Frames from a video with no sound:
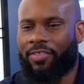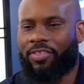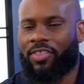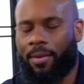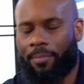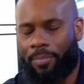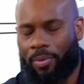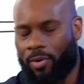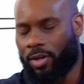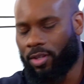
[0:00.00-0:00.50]
at
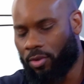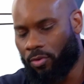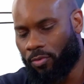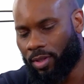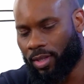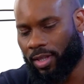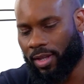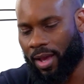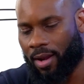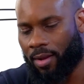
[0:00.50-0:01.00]
that point, you
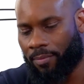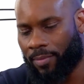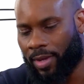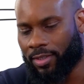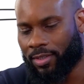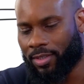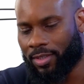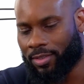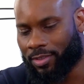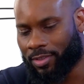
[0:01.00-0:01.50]
really got to
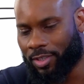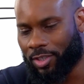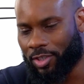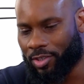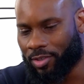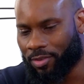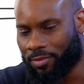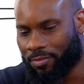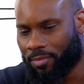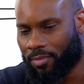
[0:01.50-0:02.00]
make the
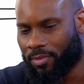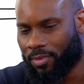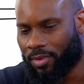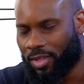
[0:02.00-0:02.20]
decision.